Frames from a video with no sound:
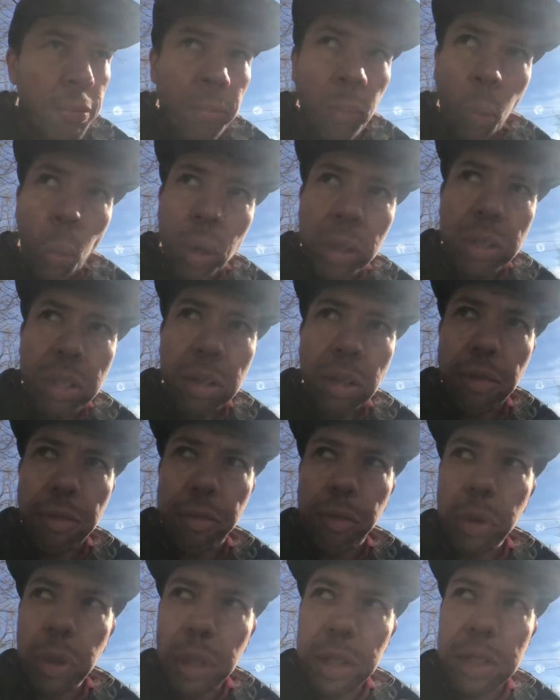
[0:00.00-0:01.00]
once
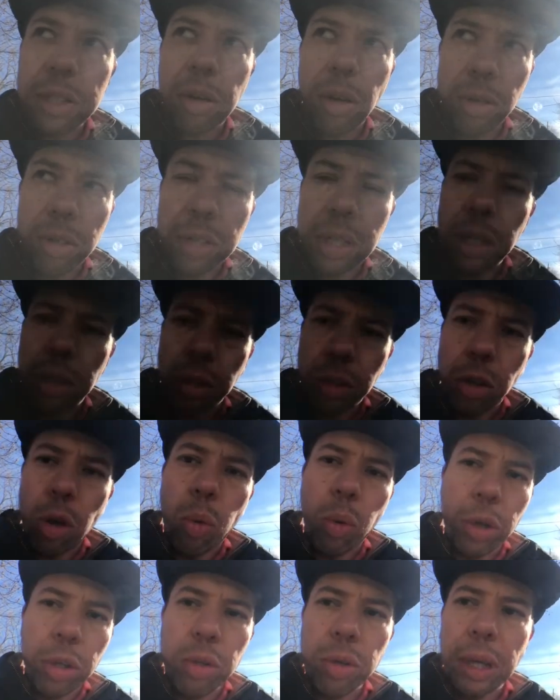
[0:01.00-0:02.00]
stuff really starts getting
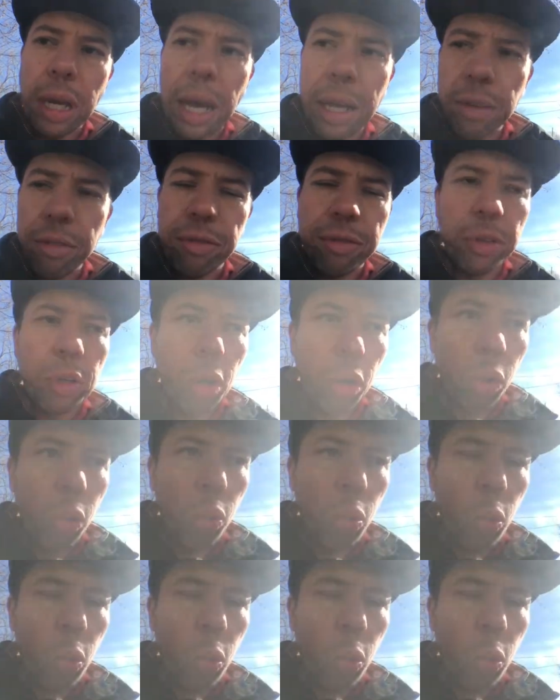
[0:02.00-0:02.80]
going, you kind of know